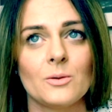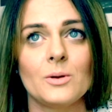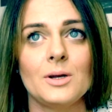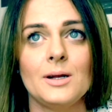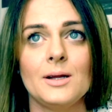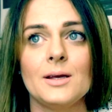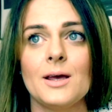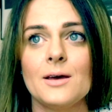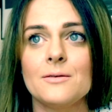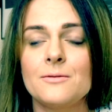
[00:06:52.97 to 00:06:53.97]
really
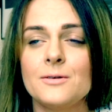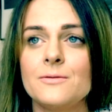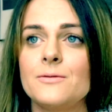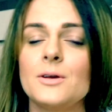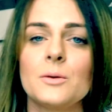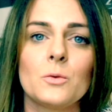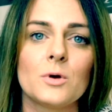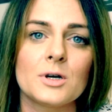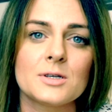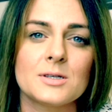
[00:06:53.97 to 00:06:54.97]
everything
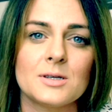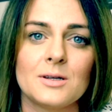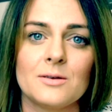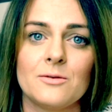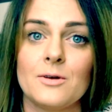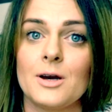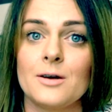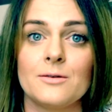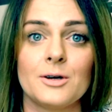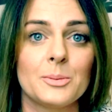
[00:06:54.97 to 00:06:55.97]
works in a
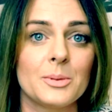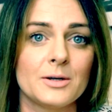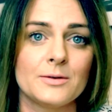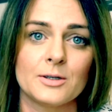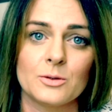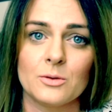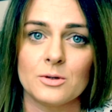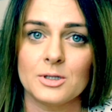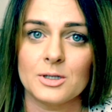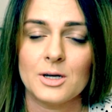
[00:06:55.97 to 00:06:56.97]
very, very perfect
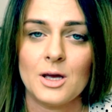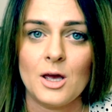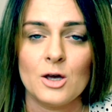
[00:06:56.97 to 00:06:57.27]
order.